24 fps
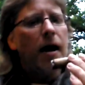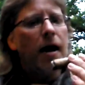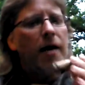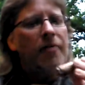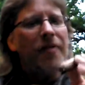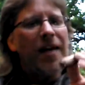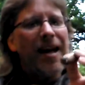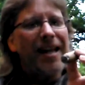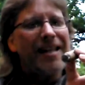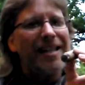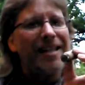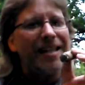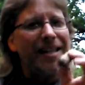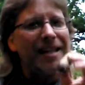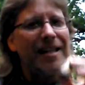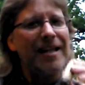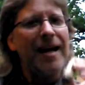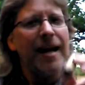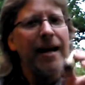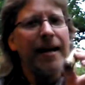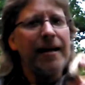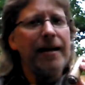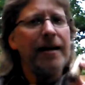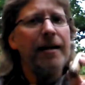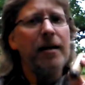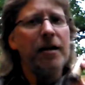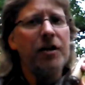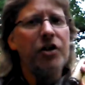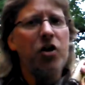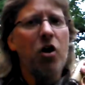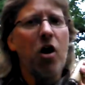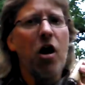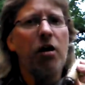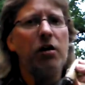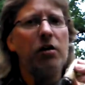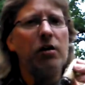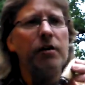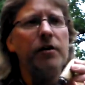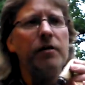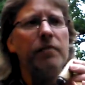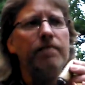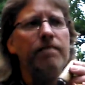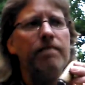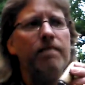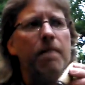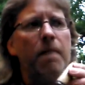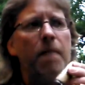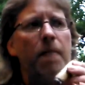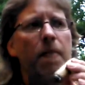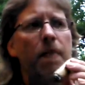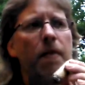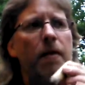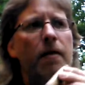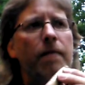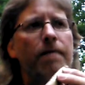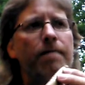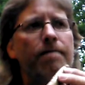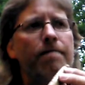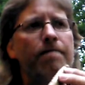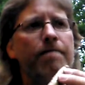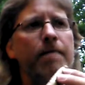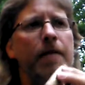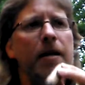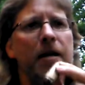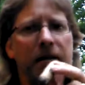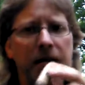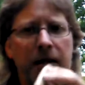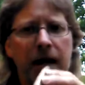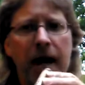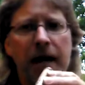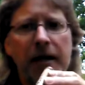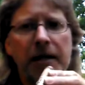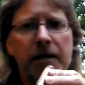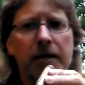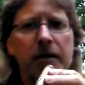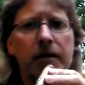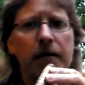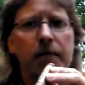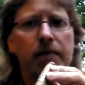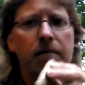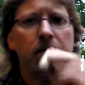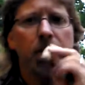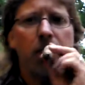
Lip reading: and that slight hint of chocolate is nice.